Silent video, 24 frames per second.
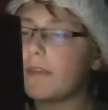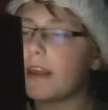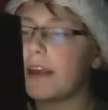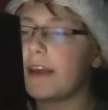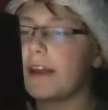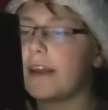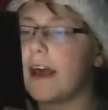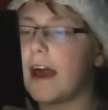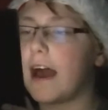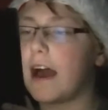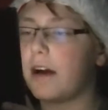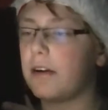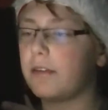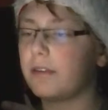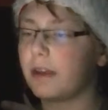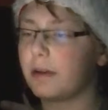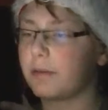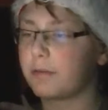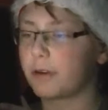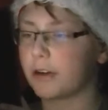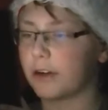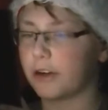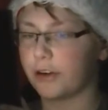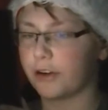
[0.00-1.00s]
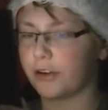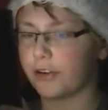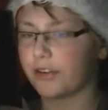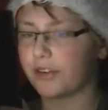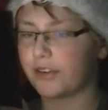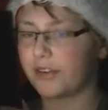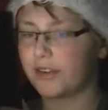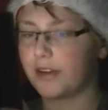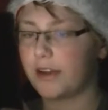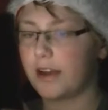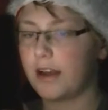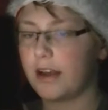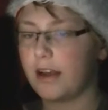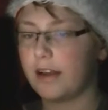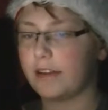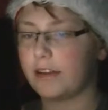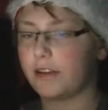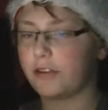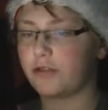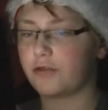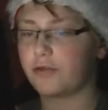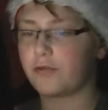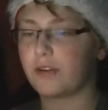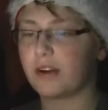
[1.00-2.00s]
And now they were hers,
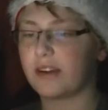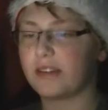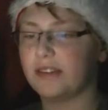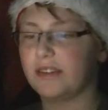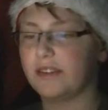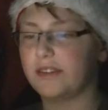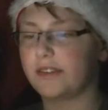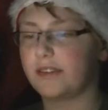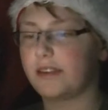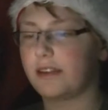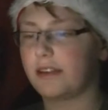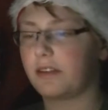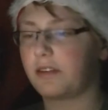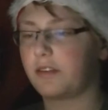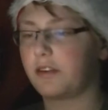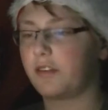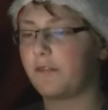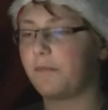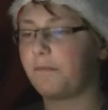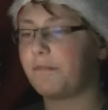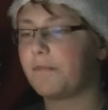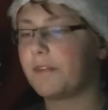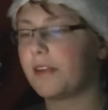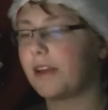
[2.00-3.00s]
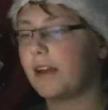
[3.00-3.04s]
the tresses that could